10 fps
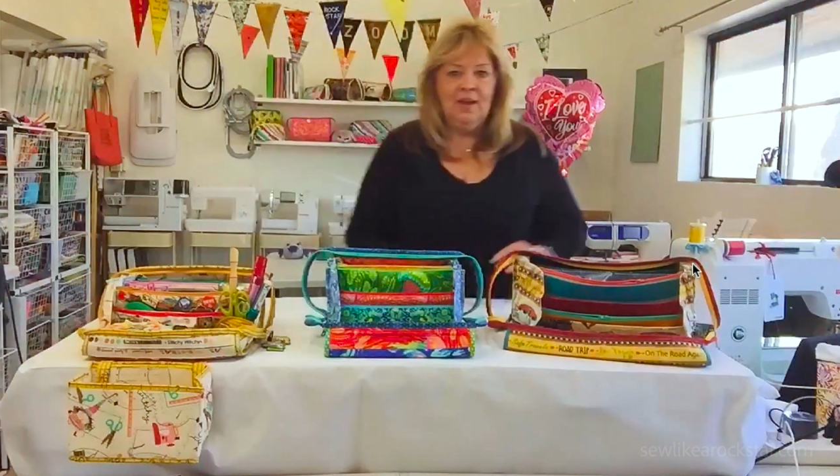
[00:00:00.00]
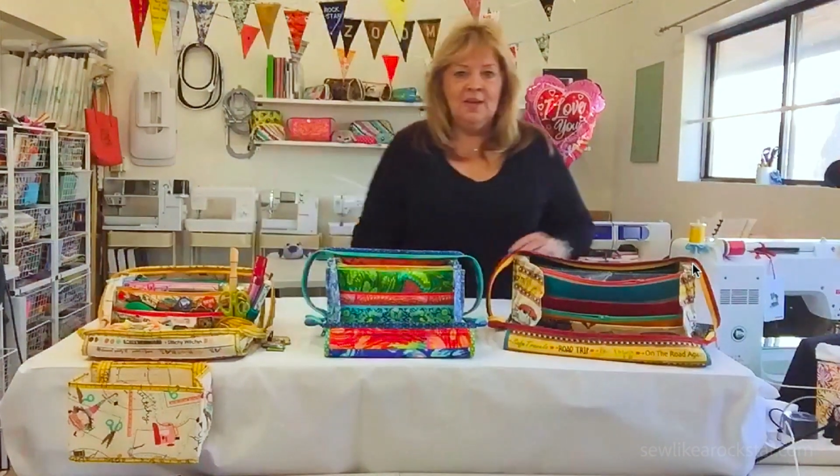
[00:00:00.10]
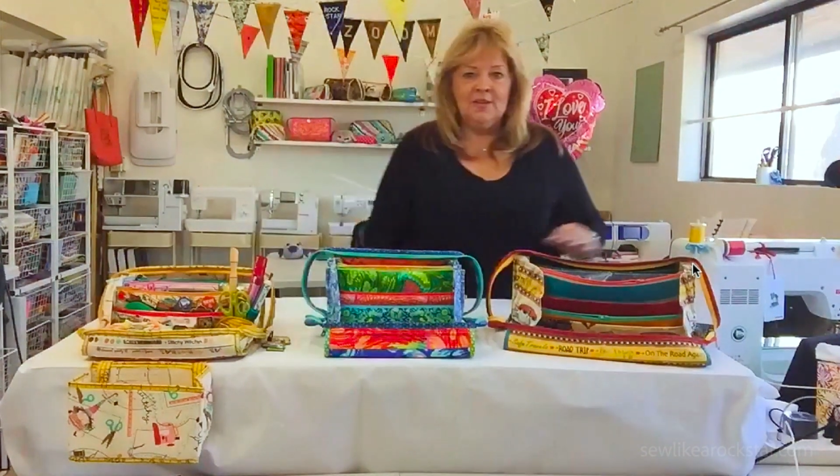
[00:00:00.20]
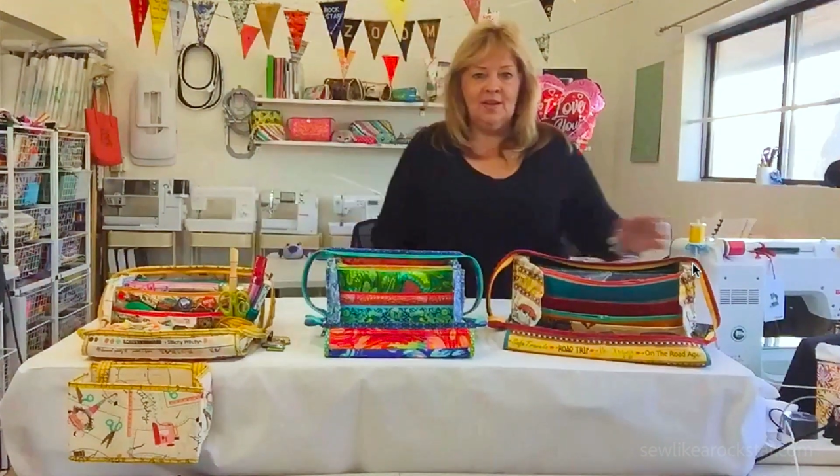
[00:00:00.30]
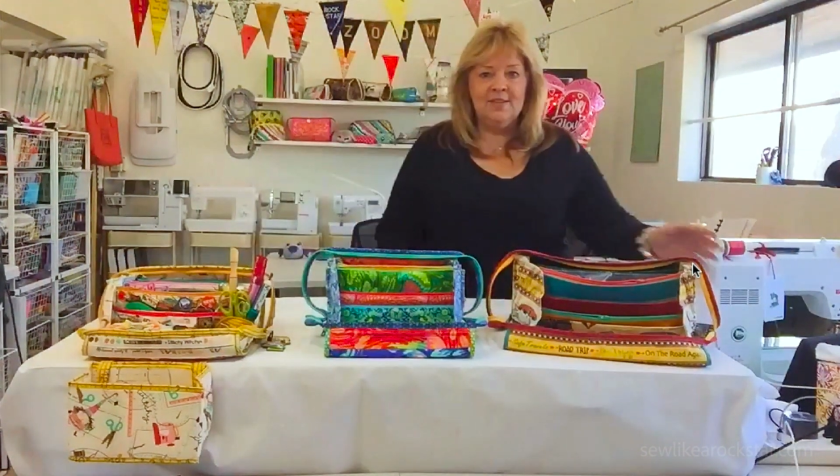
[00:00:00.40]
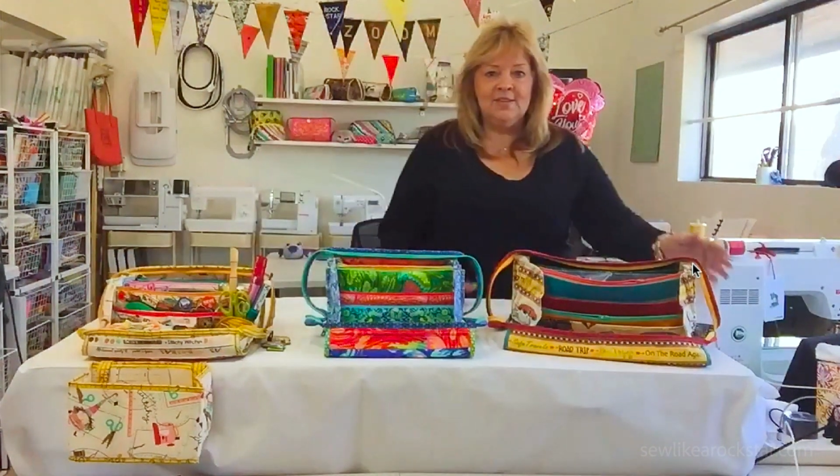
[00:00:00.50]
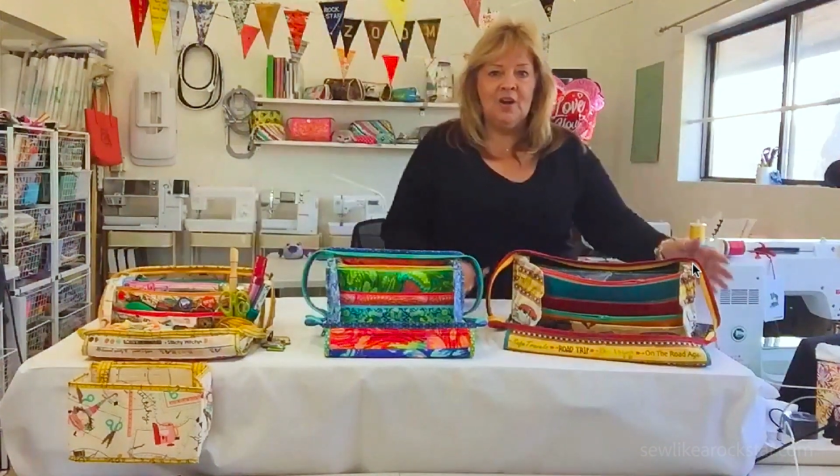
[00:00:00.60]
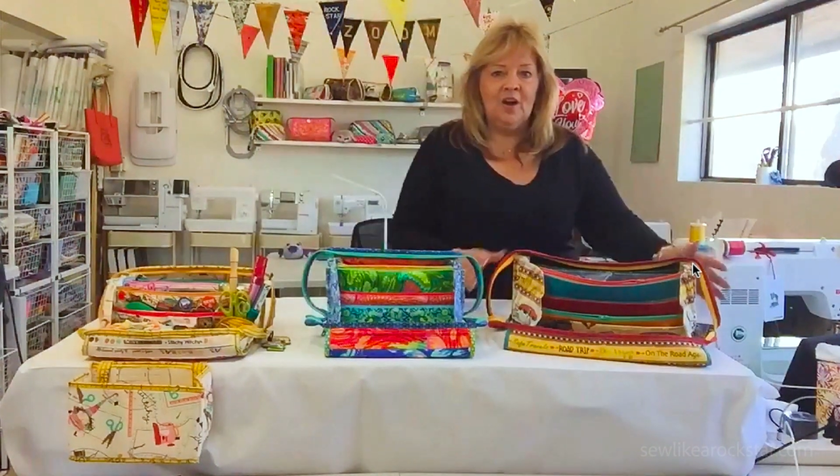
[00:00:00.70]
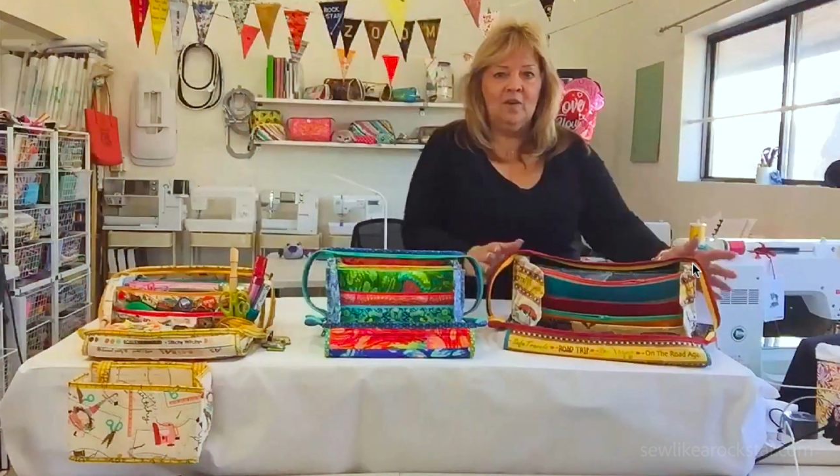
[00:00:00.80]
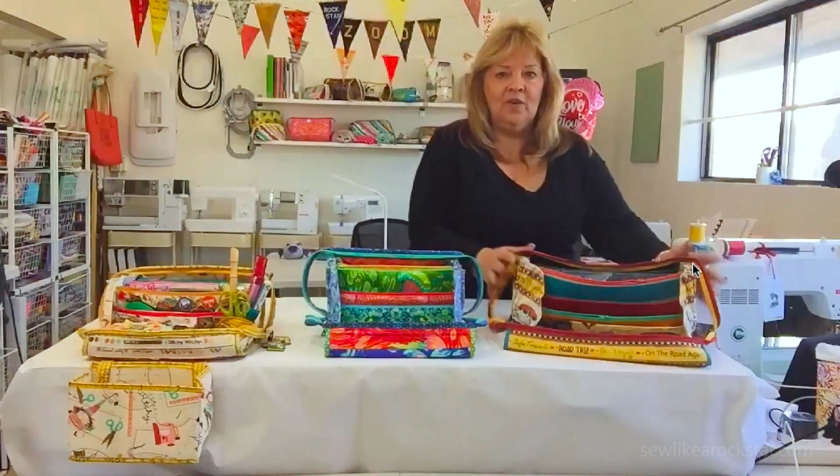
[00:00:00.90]
So let's
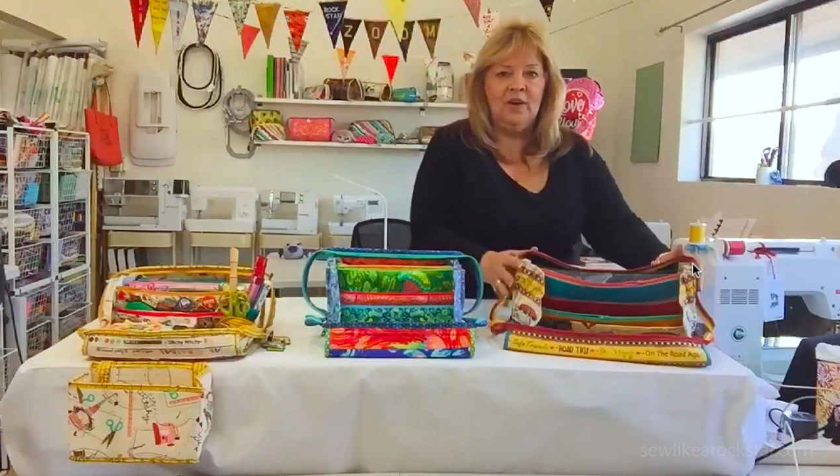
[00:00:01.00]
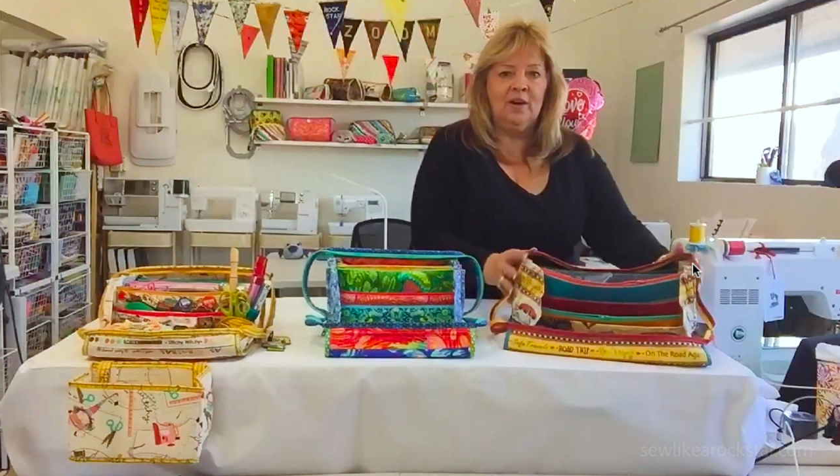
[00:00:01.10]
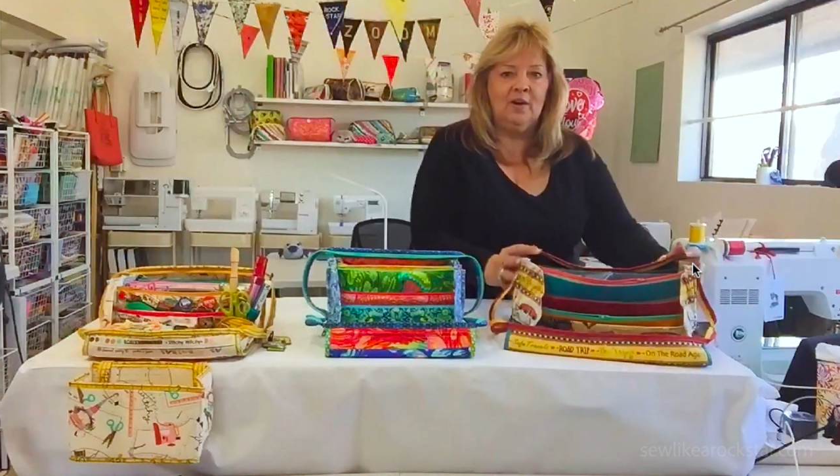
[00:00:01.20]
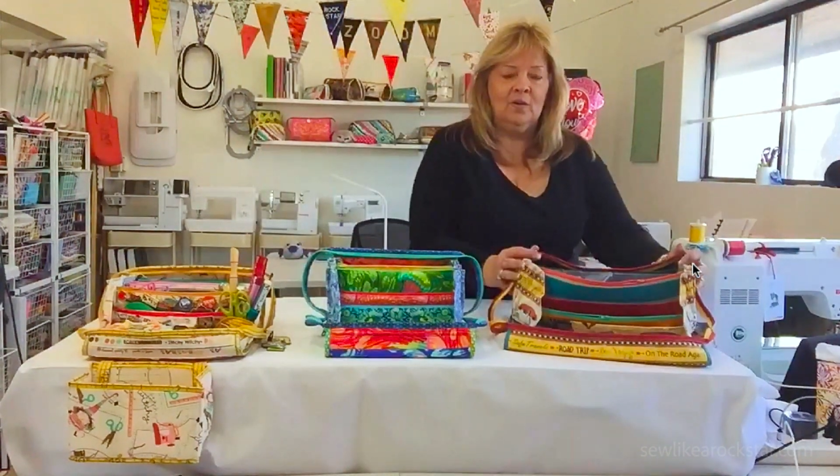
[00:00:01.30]
start over here